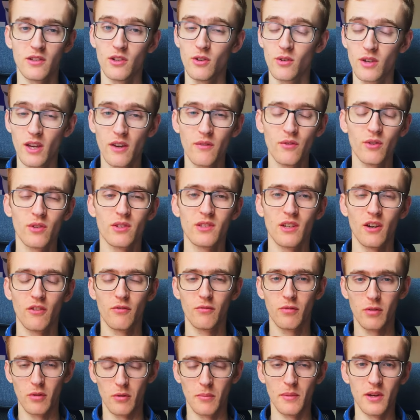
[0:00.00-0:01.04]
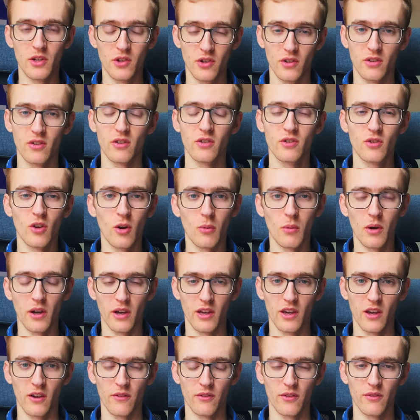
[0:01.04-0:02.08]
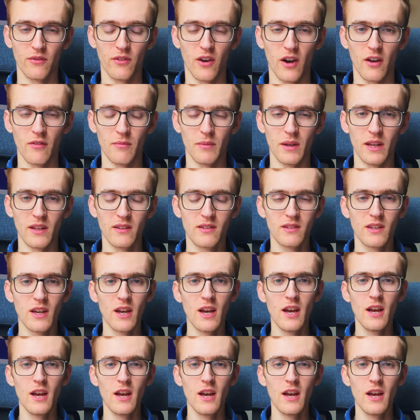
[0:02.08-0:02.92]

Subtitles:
You give yourself permission to stop working after 5 minutes.